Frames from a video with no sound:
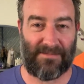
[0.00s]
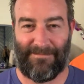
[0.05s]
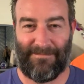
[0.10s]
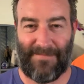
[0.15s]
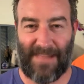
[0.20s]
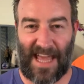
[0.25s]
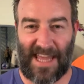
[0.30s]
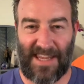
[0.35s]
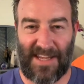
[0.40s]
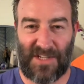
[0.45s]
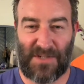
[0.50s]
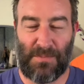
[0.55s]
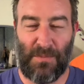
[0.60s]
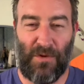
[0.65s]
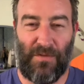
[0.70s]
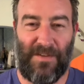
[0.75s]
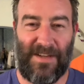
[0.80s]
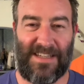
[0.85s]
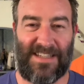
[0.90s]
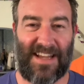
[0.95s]
And this
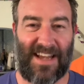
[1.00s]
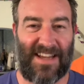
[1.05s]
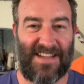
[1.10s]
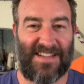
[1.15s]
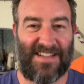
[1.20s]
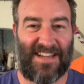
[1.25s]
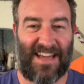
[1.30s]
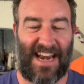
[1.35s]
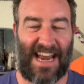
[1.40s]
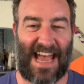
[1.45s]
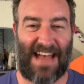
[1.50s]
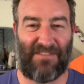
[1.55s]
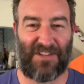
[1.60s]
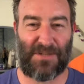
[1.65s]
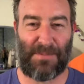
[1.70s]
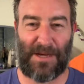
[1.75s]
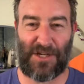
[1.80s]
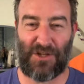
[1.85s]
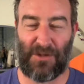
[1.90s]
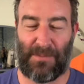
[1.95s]
movie does kind of have a
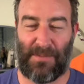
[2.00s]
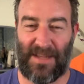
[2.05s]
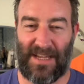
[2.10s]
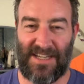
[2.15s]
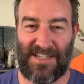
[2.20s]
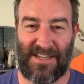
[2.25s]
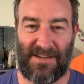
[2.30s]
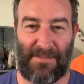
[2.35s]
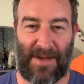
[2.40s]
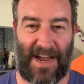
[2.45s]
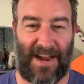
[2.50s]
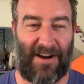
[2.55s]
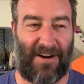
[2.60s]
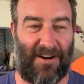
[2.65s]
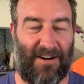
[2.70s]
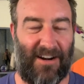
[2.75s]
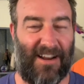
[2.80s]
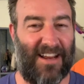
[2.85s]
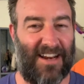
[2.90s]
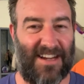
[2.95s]
special place in my
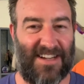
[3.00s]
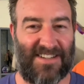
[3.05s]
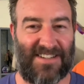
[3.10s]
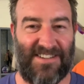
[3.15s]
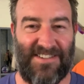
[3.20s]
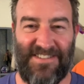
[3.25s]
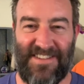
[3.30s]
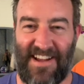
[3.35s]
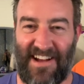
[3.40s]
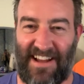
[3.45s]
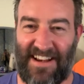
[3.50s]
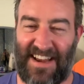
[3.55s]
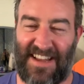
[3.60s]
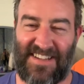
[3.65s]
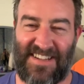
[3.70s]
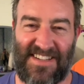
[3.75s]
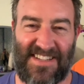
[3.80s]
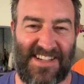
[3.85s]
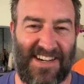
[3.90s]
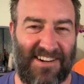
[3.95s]
heart. It is not
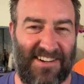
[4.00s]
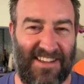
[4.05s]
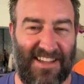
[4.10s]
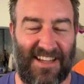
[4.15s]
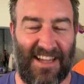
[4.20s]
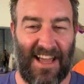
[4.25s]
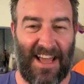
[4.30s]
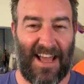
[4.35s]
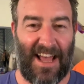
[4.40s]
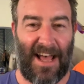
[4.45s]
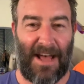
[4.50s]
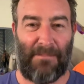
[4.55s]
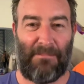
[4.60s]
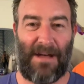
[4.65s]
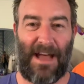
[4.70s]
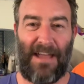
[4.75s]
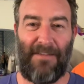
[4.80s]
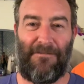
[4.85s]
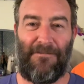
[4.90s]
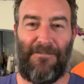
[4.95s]
necessarily
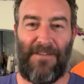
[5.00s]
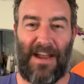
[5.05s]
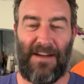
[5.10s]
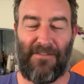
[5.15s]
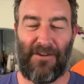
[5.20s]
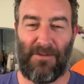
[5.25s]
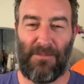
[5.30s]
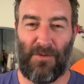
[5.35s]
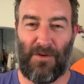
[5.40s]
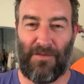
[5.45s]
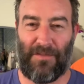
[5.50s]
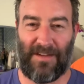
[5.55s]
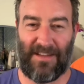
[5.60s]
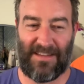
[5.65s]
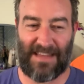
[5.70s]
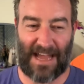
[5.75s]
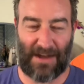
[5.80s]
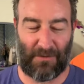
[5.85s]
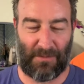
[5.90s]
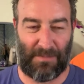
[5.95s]
my favorite movie.
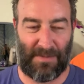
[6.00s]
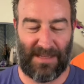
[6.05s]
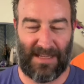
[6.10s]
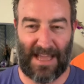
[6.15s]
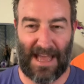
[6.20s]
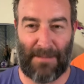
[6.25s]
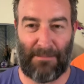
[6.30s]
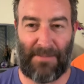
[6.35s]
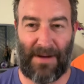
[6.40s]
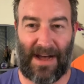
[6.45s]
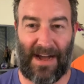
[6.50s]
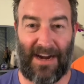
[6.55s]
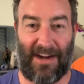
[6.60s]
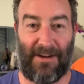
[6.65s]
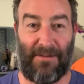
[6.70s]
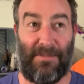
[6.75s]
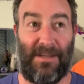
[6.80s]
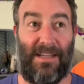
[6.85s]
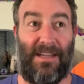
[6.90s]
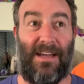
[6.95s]
That would be Empire,
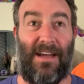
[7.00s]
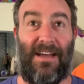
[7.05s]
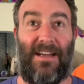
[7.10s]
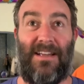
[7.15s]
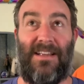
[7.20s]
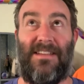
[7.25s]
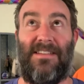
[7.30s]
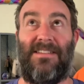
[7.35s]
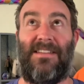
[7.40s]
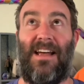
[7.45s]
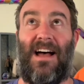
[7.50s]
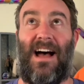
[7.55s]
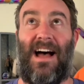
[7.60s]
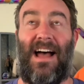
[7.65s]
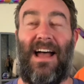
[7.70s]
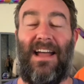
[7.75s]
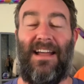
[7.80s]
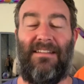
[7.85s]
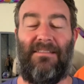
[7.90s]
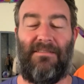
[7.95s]
because
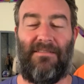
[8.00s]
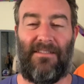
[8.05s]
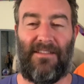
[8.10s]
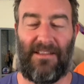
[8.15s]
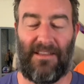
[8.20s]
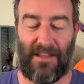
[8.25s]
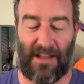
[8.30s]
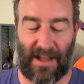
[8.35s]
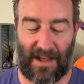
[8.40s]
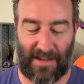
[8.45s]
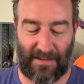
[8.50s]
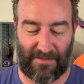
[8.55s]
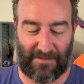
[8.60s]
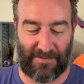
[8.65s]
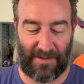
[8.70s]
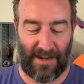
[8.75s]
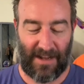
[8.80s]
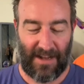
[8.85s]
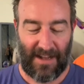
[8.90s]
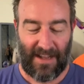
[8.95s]
I love
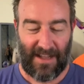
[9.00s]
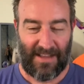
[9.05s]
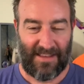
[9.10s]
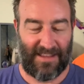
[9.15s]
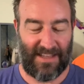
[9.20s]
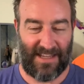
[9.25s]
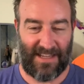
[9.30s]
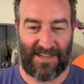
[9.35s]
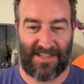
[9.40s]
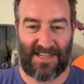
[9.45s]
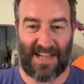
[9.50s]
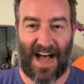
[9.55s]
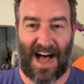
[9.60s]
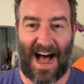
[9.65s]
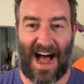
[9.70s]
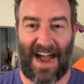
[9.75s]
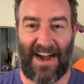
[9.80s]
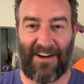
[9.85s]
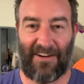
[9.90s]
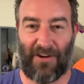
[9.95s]
the
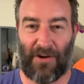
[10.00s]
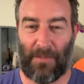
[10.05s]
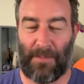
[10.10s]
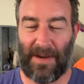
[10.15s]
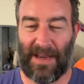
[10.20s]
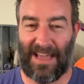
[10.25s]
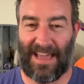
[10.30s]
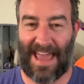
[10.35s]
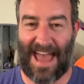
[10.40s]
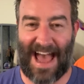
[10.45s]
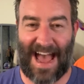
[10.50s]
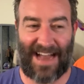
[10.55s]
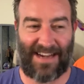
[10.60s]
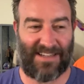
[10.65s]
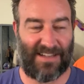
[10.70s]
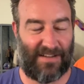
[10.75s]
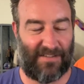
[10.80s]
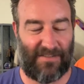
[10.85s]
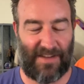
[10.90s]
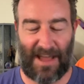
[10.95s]
entire opening act
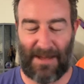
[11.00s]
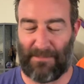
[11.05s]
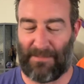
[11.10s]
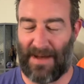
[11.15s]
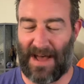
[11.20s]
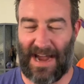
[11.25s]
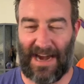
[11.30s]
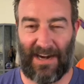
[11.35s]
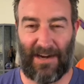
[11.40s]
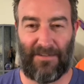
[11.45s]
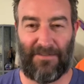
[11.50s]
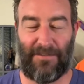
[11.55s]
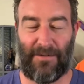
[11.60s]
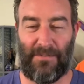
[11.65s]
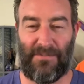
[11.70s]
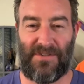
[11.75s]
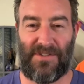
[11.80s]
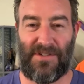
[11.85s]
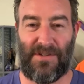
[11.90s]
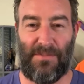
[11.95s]
of Empire from
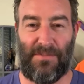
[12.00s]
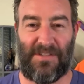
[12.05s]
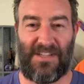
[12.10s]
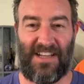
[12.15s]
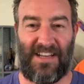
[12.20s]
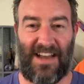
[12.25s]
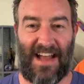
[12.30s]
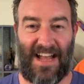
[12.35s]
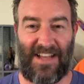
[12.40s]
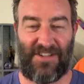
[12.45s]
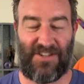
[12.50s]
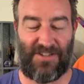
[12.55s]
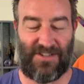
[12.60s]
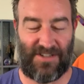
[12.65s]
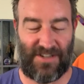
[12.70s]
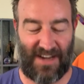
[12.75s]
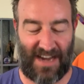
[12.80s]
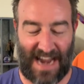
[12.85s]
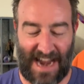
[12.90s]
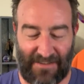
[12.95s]
soup to nuts.
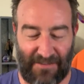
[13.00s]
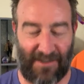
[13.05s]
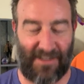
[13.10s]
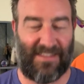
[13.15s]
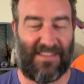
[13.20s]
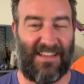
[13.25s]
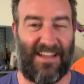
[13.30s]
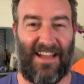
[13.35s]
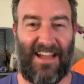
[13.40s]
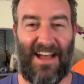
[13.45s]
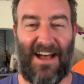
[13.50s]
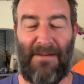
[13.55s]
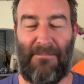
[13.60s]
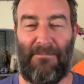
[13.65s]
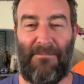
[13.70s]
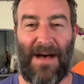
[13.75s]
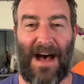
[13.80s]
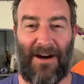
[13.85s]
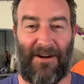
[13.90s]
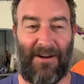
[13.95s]
Everything
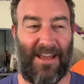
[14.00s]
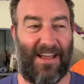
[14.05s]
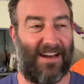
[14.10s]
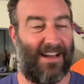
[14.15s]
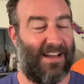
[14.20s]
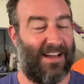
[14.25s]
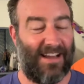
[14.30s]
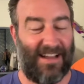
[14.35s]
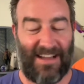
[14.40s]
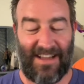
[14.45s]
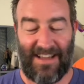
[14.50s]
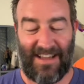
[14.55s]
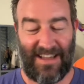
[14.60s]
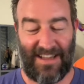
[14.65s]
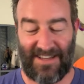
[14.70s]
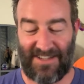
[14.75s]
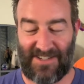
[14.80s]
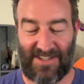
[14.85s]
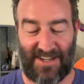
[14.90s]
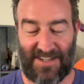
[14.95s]
about it
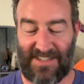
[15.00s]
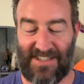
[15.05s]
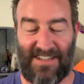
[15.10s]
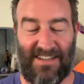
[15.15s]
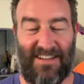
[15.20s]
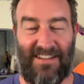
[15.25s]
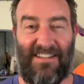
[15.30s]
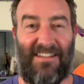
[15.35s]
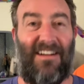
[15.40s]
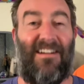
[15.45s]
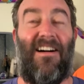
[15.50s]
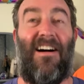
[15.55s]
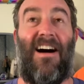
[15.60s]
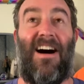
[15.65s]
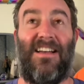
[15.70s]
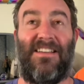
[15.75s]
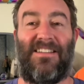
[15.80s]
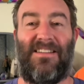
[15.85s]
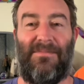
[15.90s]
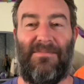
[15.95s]
is just
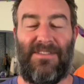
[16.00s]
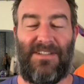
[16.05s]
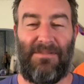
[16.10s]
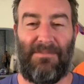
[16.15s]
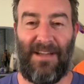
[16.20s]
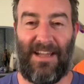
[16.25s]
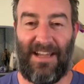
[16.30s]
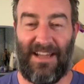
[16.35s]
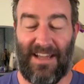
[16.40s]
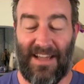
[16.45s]
awesome to me.